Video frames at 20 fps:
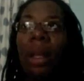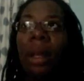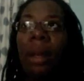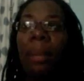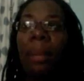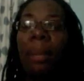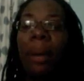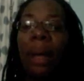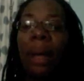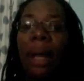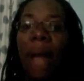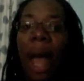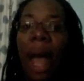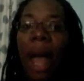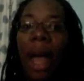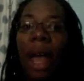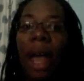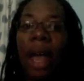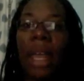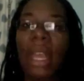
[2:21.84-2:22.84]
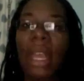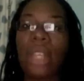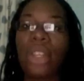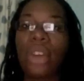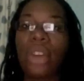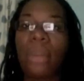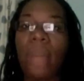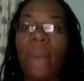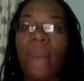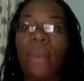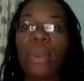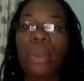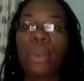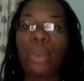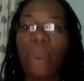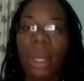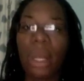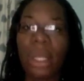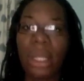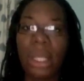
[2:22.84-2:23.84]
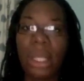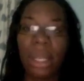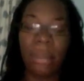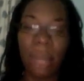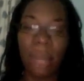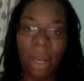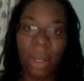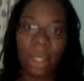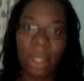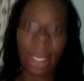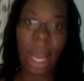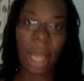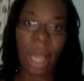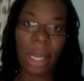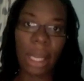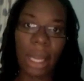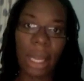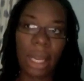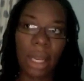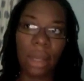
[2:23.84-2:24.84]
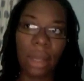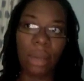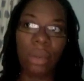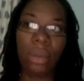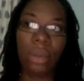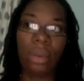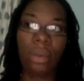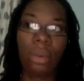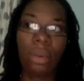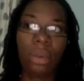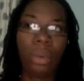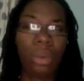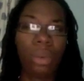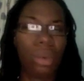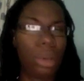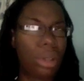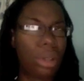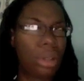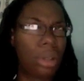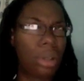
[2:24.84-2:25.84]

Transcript: But he told me I was 1 centimeter dilated, or